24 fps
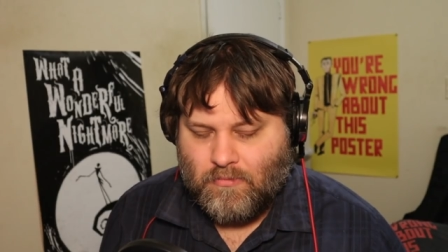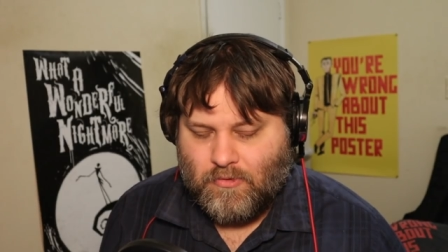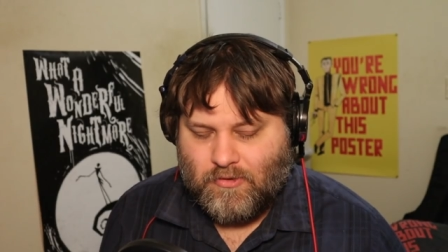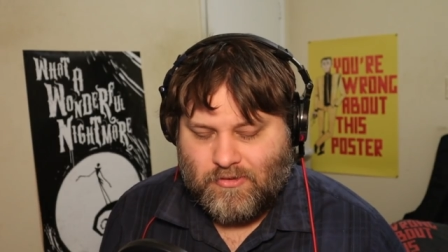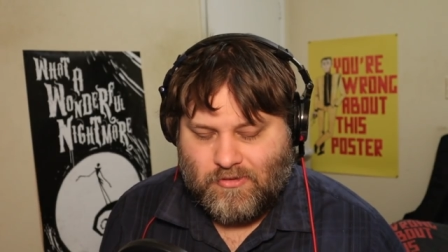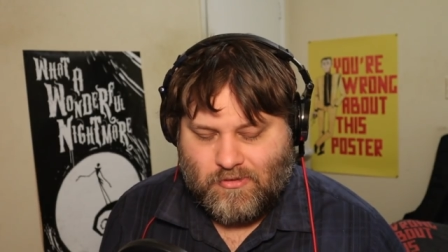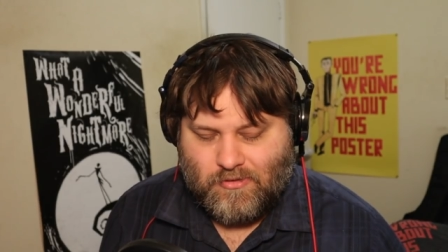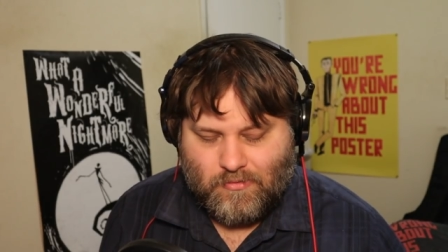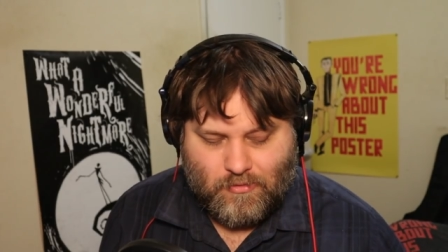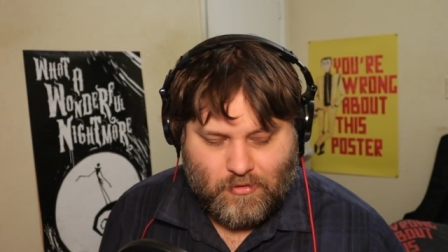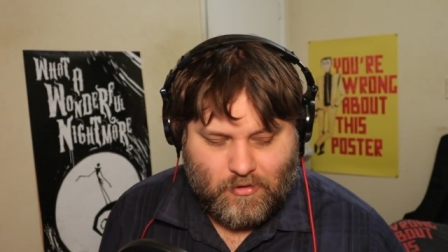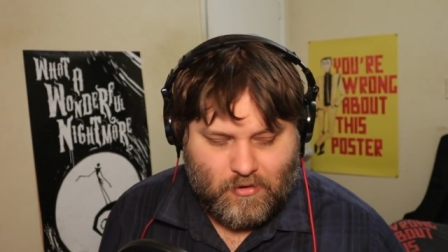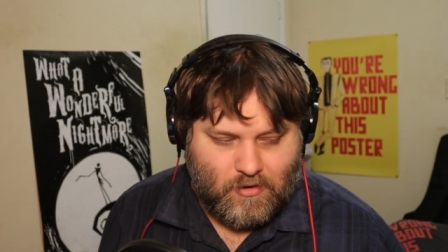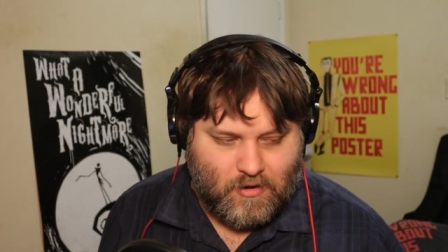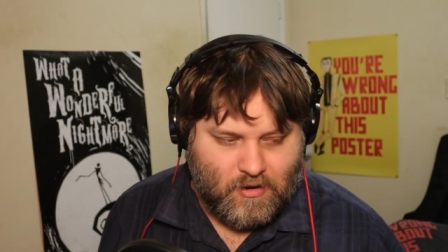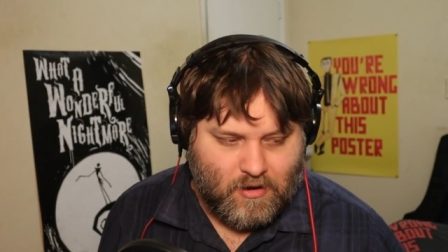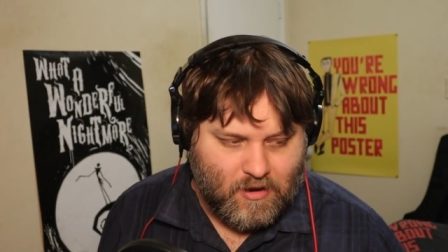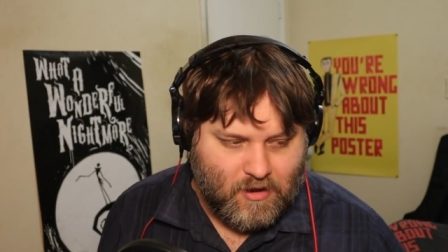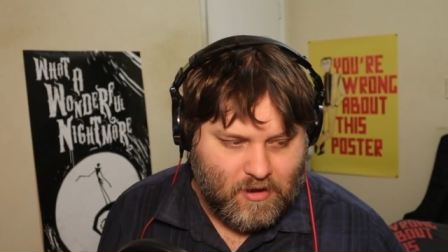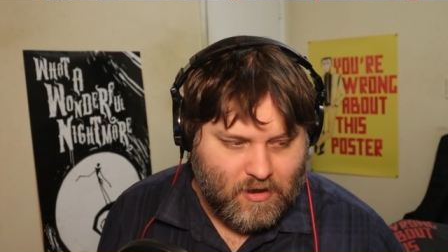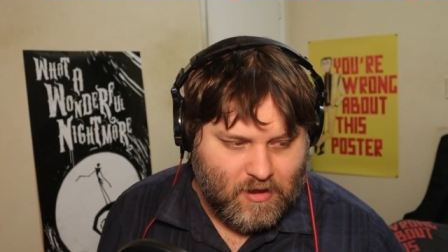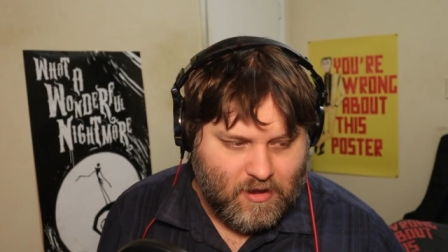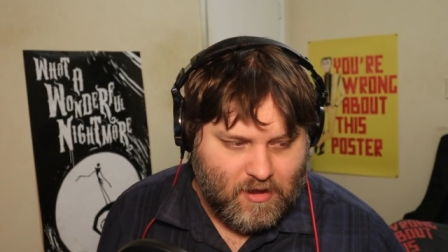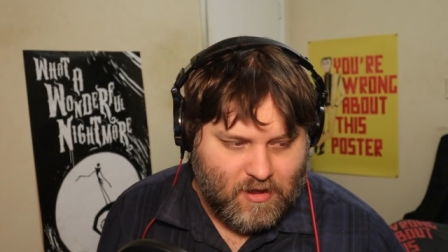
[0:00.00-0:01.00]
what's the word?
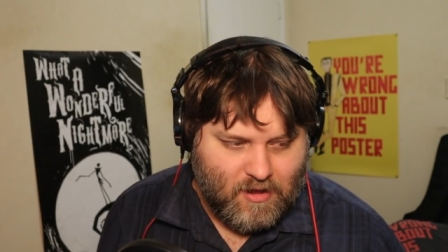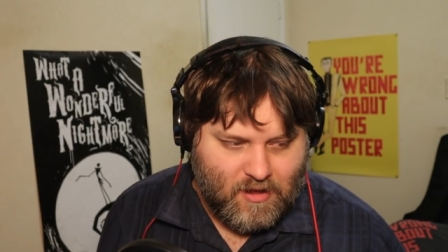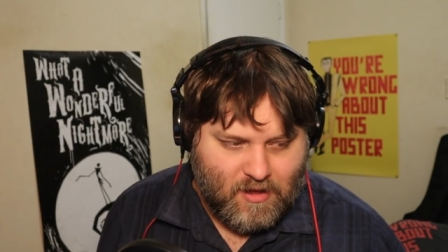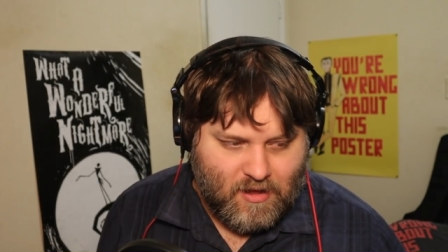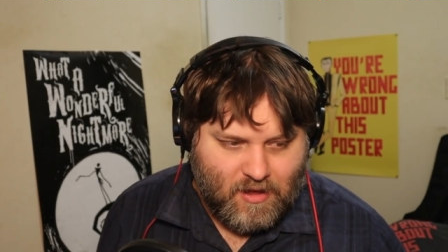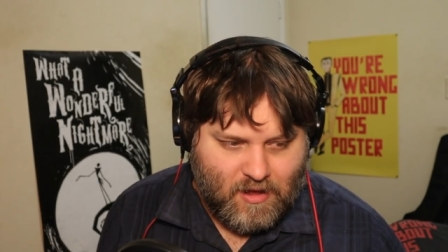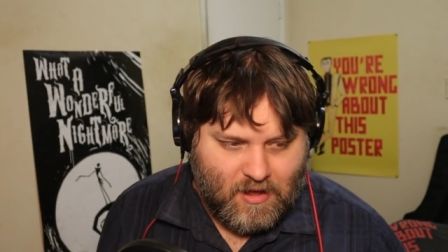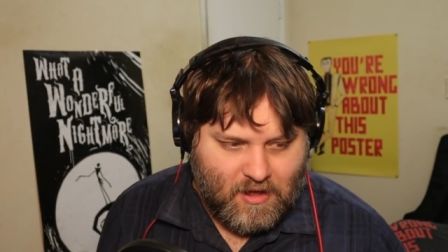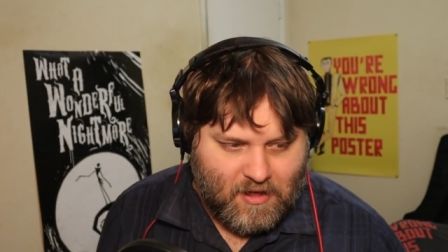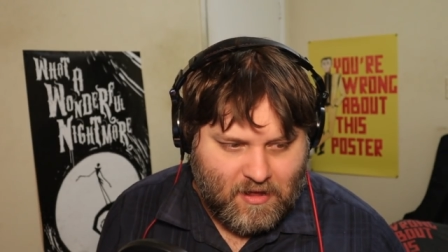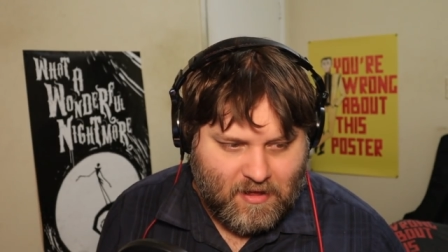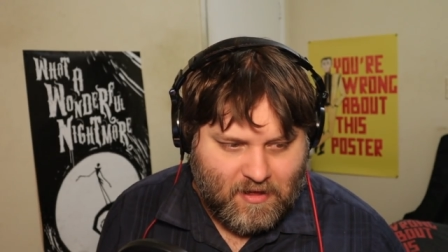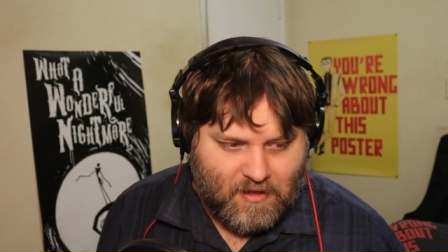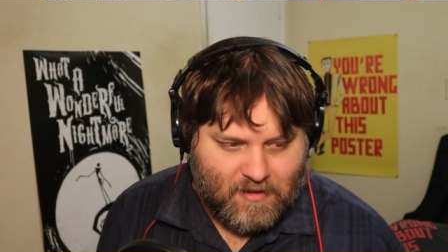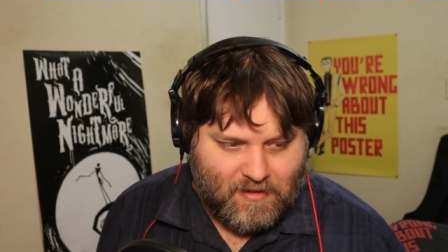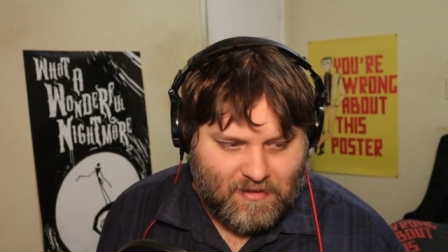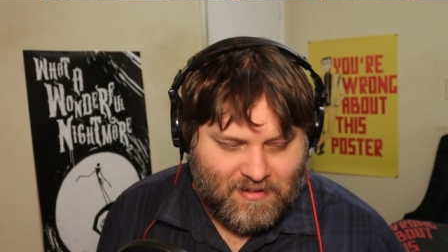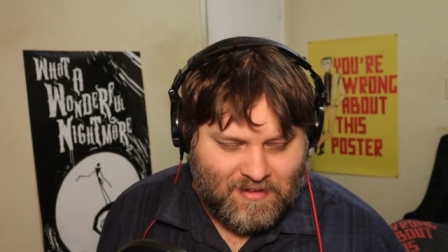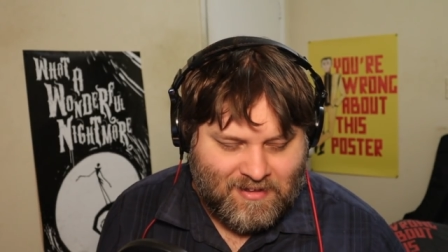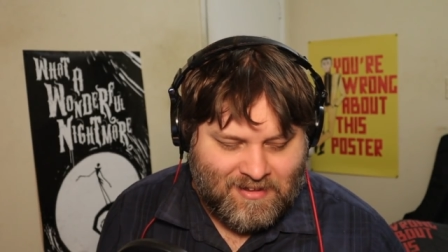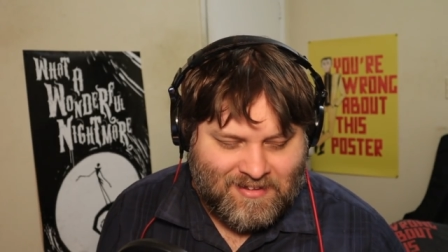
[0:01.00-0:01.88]
Uh,